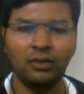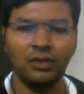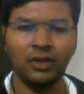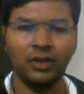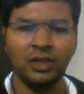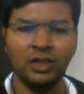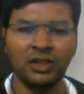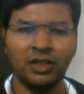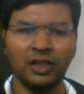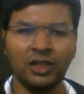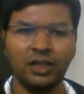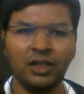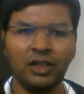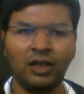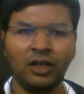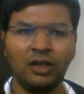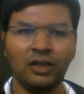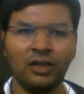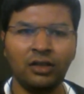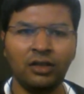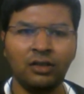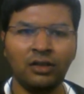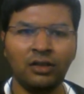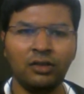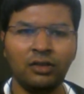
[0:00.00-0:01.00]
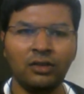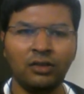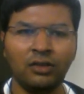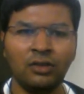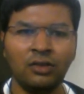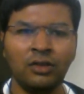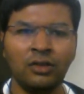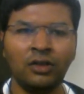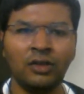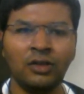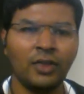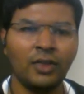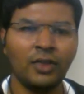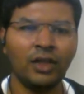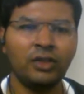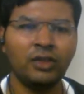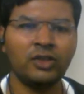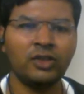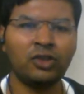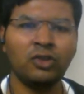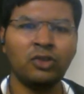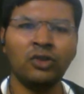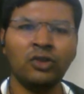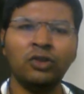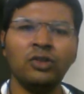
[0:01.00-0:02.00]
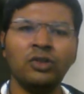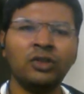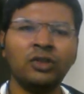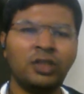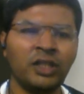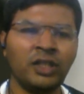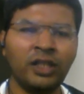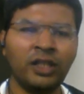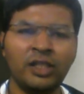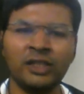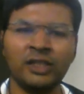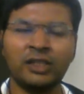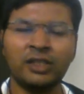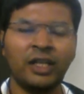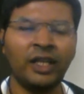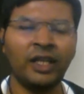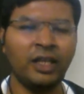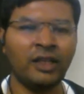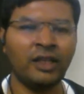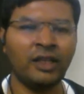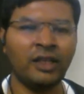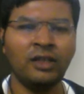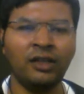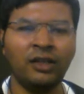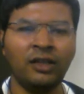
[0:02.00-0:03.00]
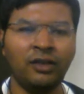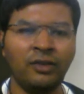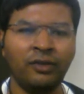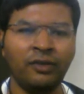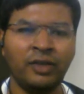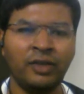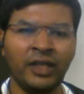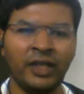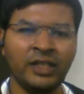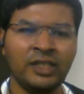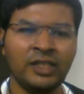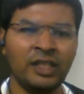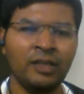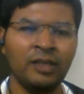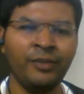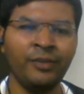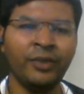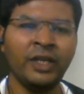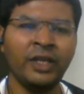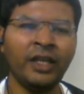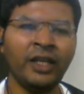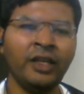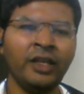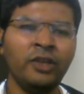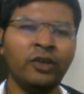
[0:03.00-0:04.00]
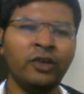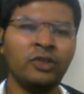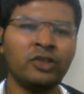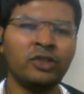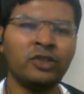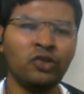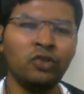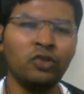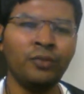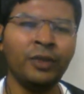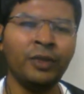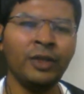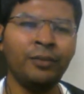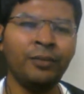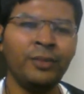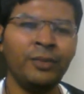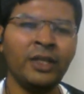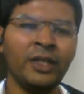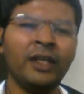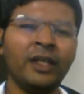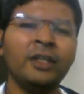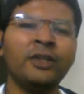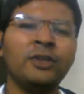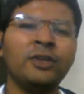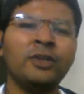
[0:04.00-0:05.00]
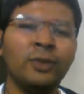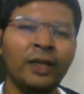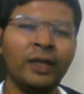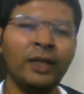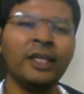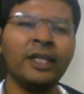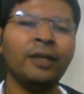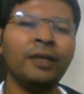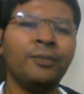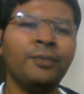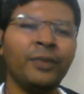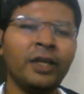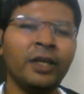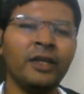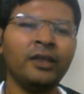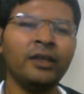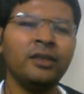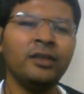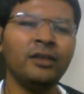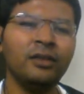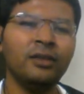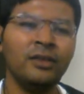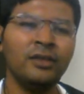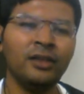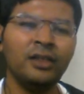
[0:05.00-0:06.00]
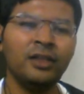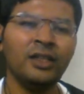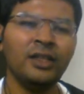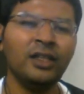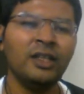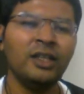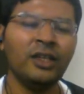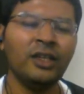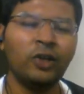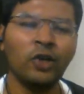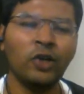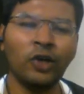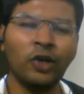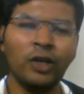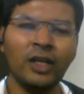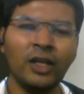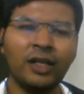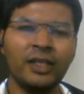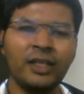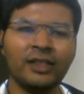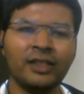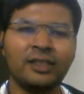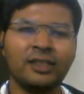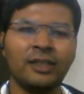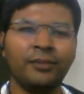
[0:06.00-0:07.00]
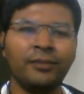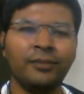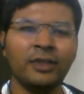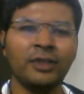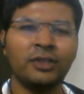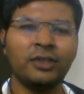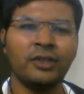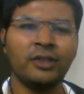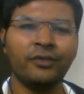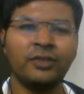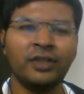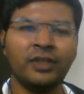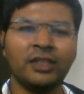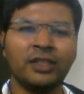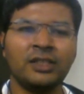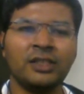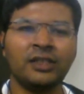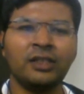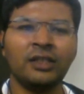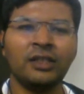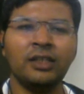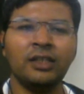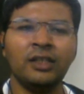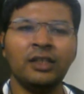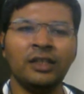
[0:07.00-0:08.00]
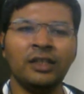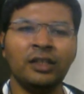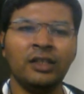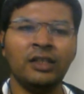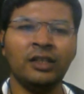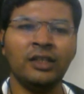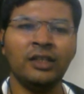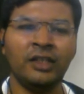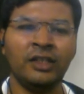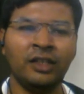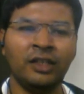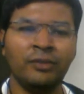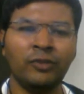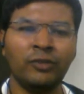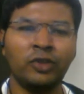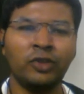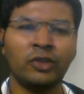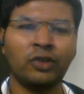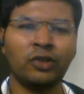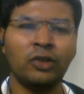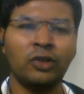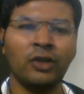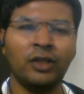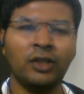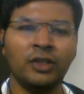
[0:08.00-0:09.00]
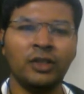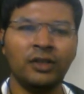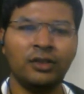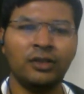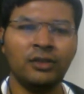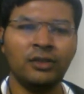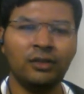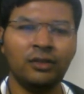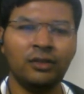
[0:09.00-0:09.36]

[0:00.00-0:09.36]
Is it clear? Or so there's like REST API, your SOAP API, tooling API. All are examples of this remote calling.